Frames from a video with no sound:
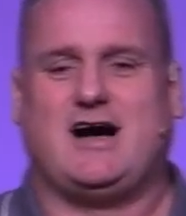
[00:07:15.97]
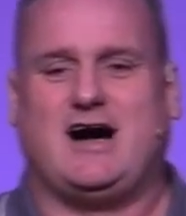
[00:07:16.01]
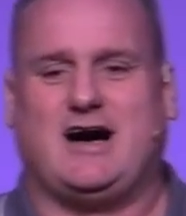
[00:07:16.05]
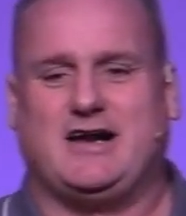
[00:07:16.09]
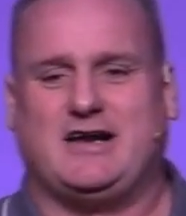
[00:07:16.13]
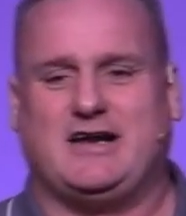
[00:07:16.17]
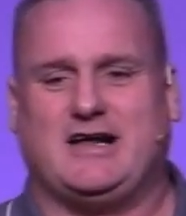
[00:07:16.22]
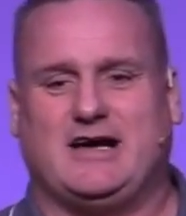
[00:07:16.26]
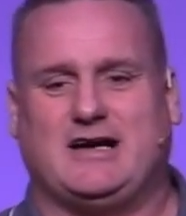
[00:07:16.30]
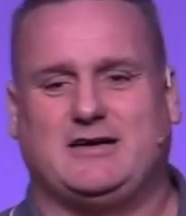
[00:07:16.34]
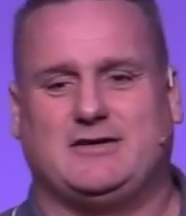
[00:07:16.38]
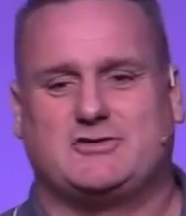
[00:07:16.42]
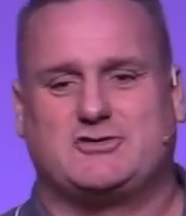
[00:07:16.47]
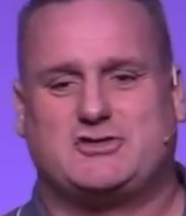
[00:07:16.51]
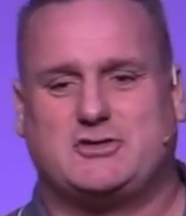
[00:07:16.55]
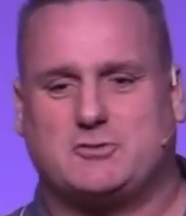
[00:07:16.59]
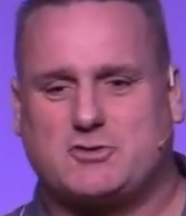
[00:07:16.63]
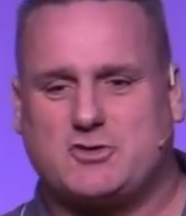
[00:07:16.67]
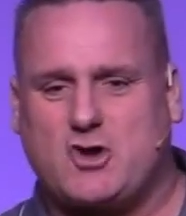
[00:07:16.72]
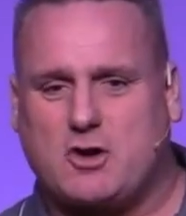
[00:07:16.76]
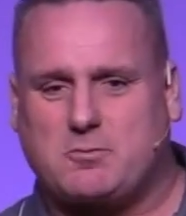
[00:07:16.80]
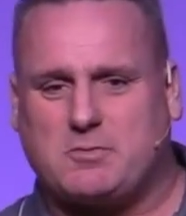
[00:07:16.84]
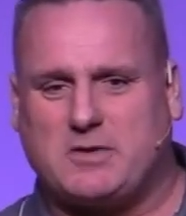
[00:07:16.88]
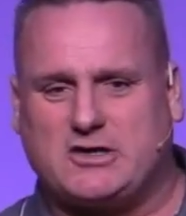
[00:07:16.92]
and she
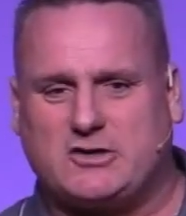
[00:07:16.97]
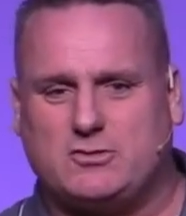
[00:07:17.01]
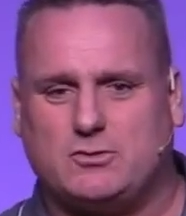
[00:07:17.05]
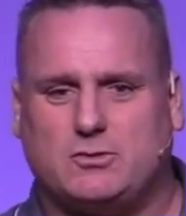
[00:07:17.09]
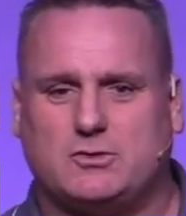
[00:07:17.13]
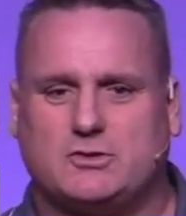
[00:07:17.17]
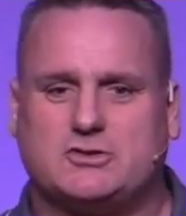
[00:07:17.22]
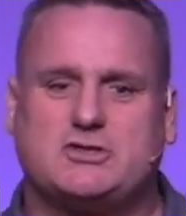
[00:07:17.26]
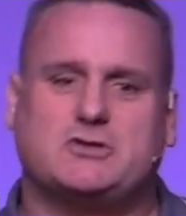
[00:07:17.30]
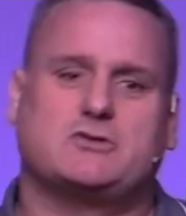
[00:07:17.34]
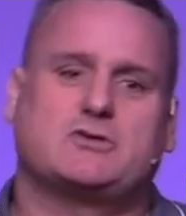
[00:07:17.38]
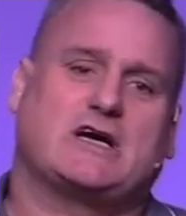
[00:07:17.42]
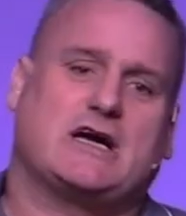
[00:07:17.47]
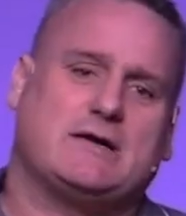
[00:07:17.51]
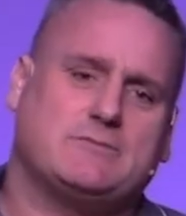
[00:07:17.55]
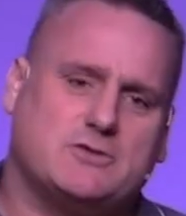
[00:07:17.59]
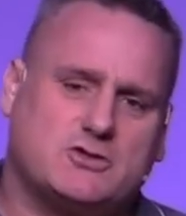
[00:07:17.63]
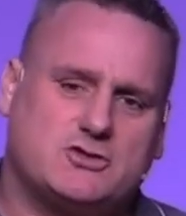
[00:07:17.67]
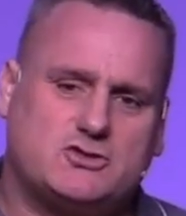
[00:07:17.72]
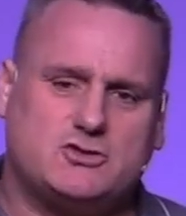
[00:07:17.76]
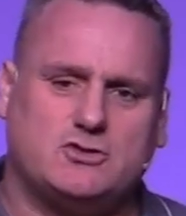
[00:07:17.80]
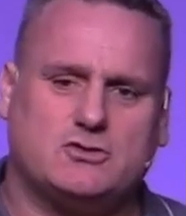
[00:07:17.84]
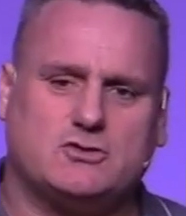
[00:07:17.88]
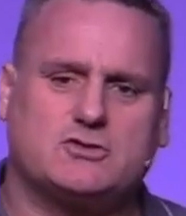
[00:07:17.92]
would knock my door, she would come
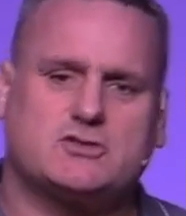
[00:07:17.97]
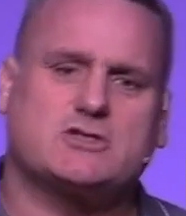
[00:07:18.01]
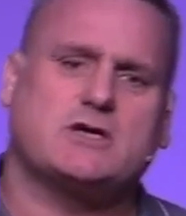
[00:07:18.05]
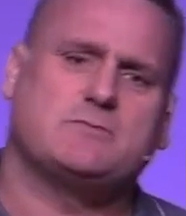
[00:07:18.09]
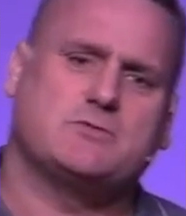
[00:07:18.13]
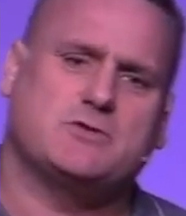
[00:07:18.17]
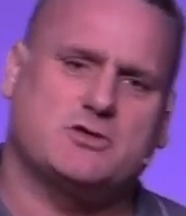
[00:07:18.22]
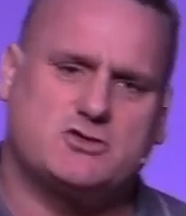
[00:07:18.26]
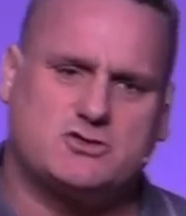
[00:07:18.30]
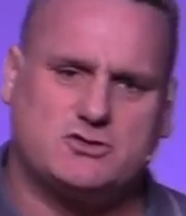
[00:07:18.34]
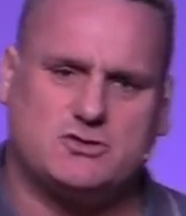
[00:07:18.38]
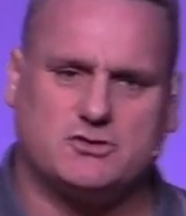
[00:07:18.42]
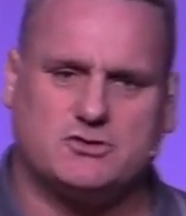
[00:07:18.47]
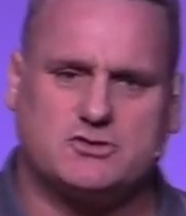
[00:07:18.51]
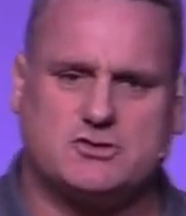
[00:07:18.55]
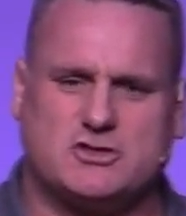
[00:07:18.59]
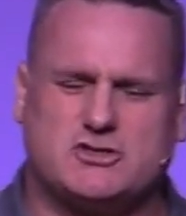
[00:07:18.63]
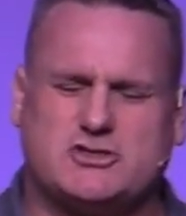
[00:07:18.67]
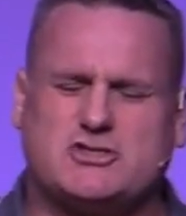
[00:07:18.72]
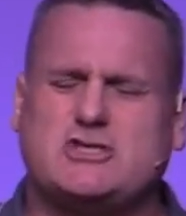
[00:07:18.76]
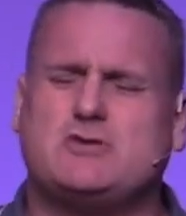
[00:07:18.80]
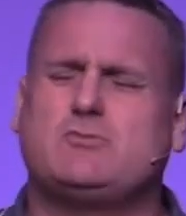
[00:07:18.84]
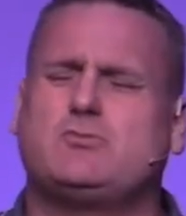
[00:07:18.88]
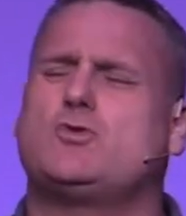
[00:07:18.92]
to church,
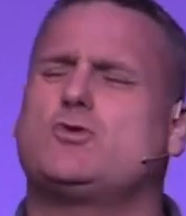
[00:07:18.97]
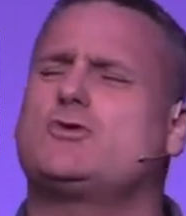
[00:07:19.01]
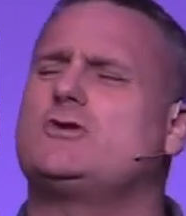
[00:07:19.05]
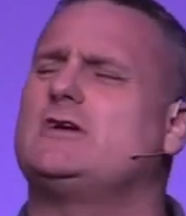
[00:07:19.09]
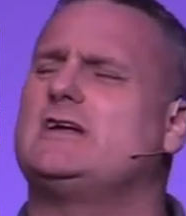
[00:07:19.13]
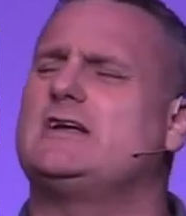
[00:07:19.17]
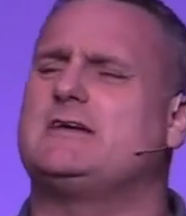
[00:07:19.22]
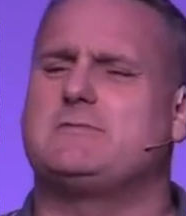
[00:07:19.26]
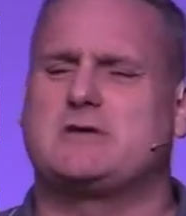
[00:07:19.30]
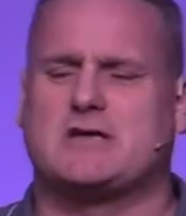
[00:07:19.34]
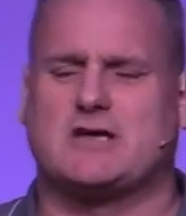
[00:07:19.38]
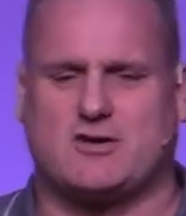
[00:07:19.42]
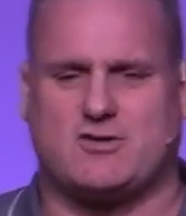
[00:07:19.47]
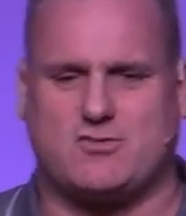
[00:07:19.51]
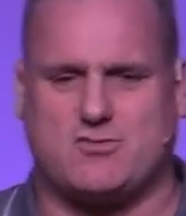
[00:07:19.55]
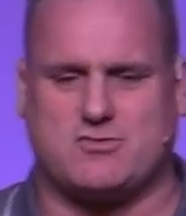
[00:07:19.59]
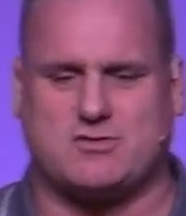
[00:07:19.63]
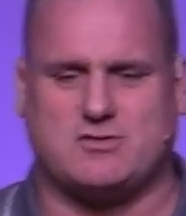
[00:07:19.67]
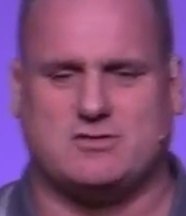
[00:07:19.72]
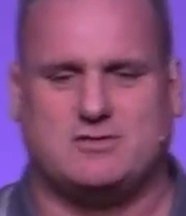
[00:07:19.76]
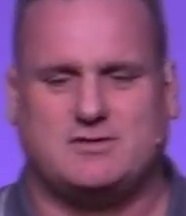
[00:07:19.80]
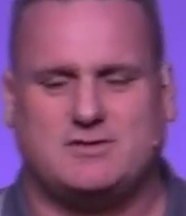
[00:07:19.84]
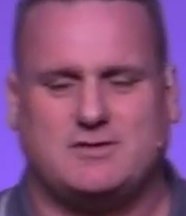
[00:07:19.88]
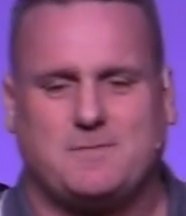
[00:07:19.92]
she wouldn't leave me
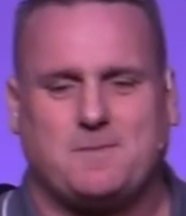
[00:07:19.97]
alone.